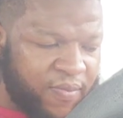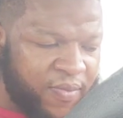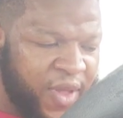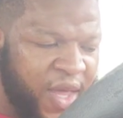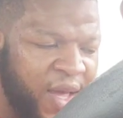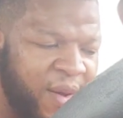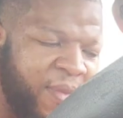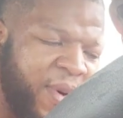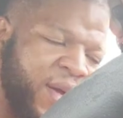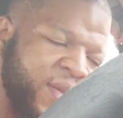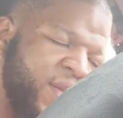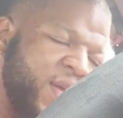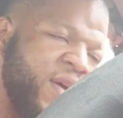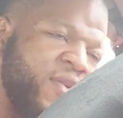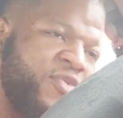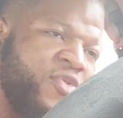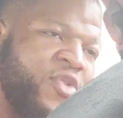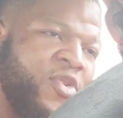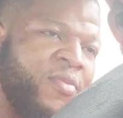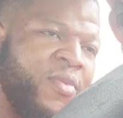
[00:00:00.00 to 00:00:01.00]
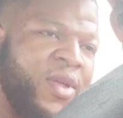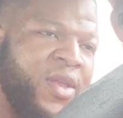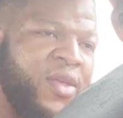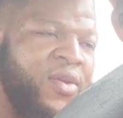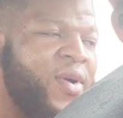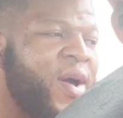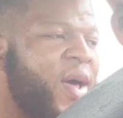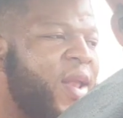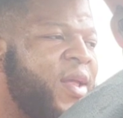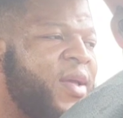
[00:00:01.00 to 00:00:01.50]
Think about that for a minute.
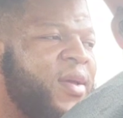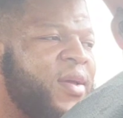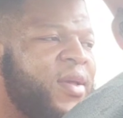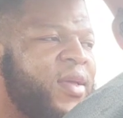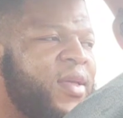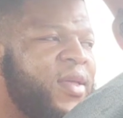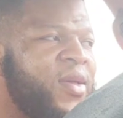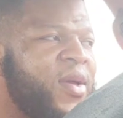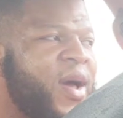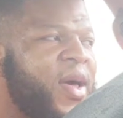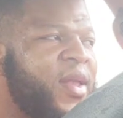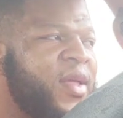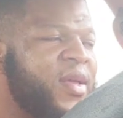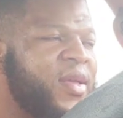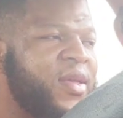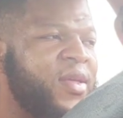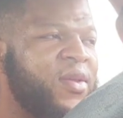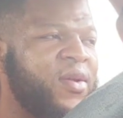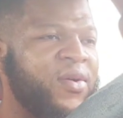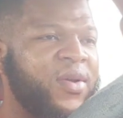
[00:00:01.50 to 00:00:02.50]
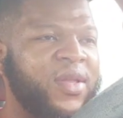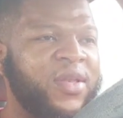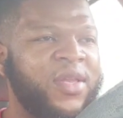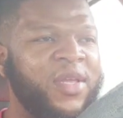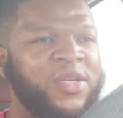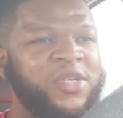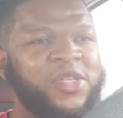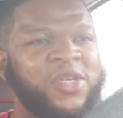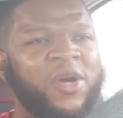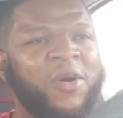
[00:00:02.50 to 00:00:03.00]
You gotta, you know,
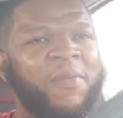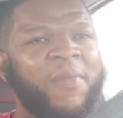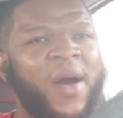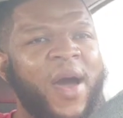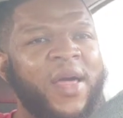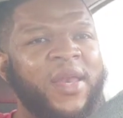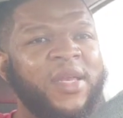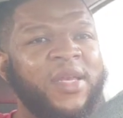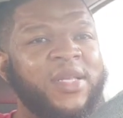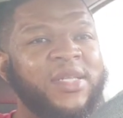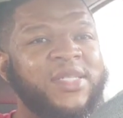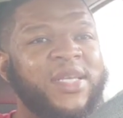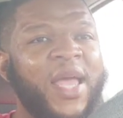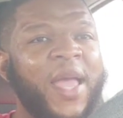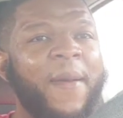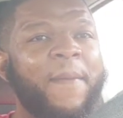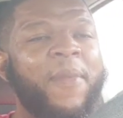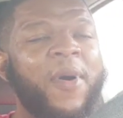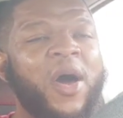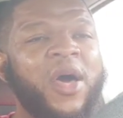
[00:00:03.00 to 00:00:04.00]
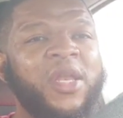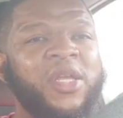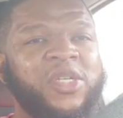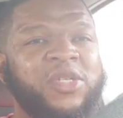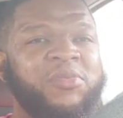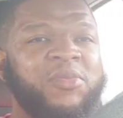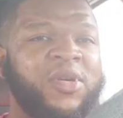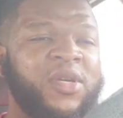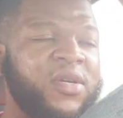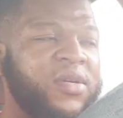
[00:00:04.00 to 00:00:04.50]
condition your body to take
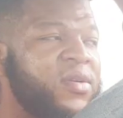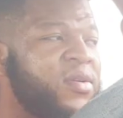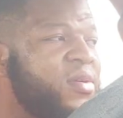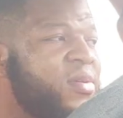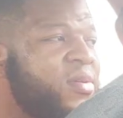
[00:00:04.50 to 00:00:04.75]
punishment.